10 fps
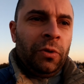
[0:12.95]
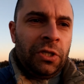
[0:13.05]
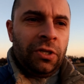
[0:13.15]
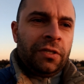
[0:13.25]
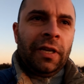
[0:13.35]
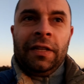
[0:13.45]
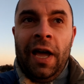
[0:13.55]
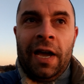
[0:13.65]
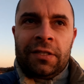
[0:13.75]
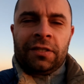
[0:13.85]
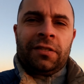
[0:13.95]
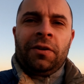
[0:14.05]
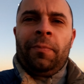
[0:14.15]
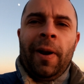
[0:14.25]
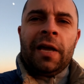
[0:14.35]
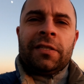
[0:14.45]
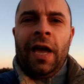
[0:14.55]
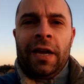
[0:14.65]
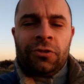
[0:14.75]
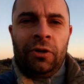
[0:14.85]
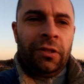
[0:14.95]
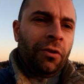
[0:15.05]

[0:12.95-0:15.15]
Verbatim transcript: which is a nice surprise actually.